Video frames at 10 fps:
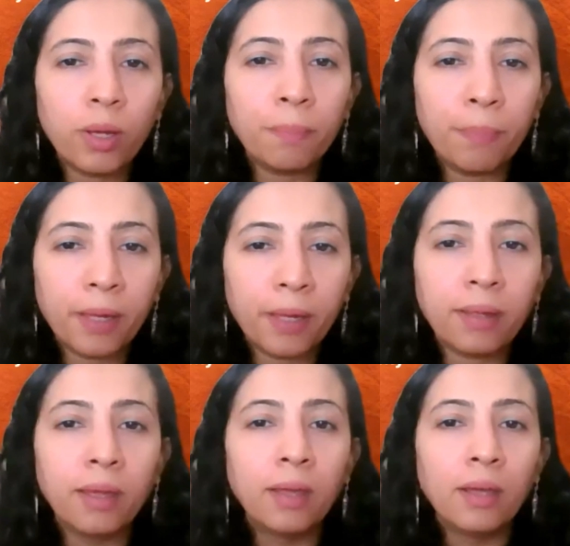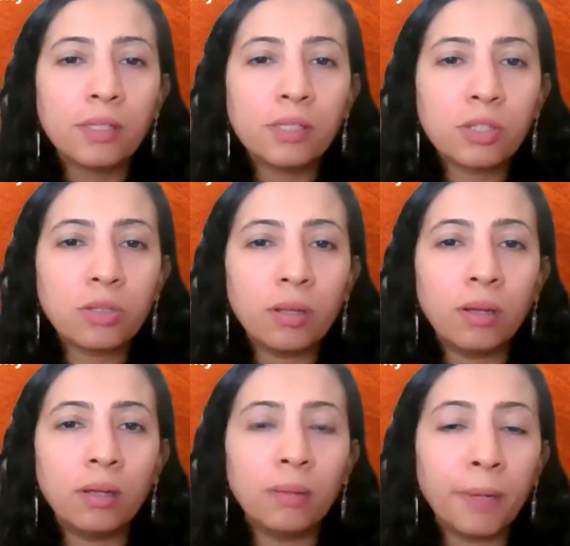do I pick
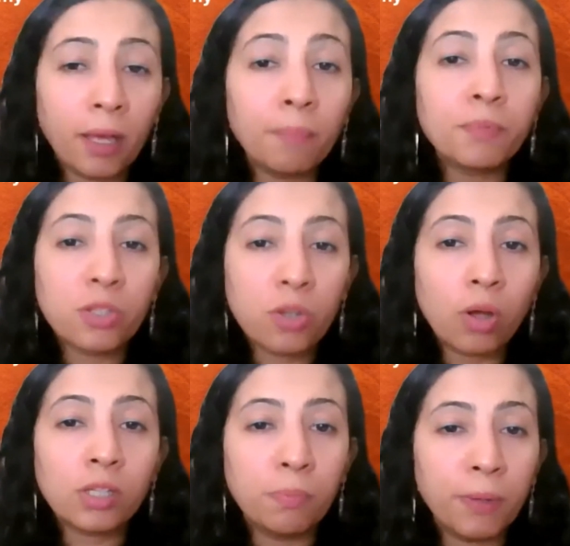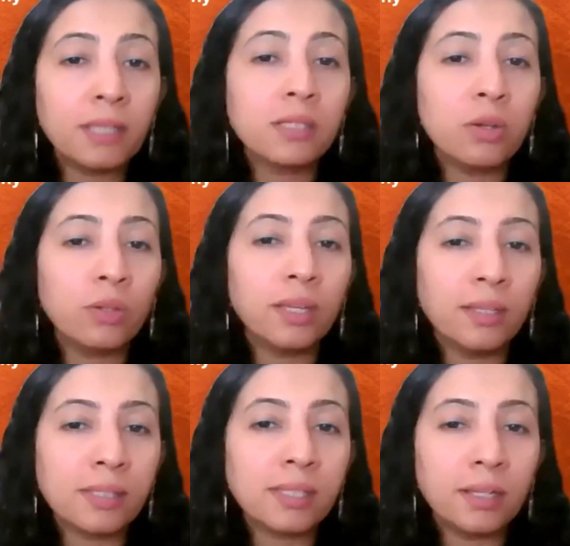up stocks based on the
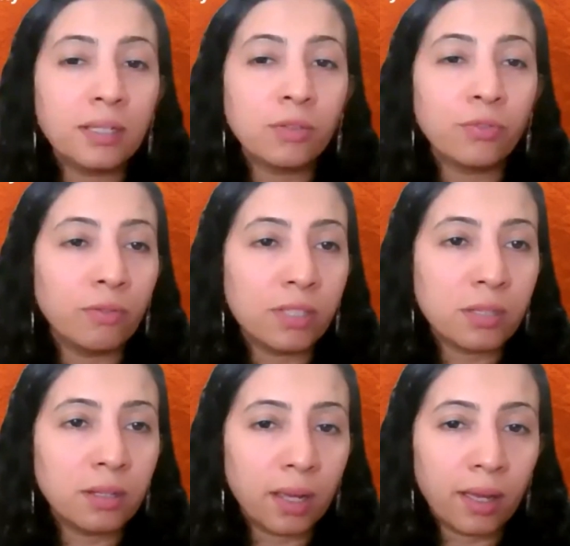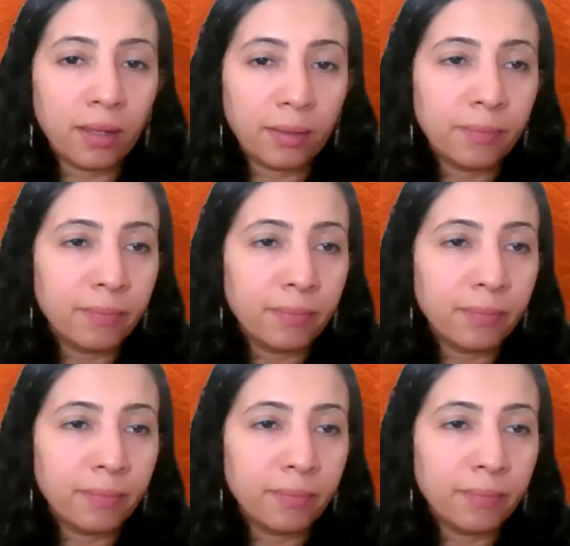insights of InvestorAi?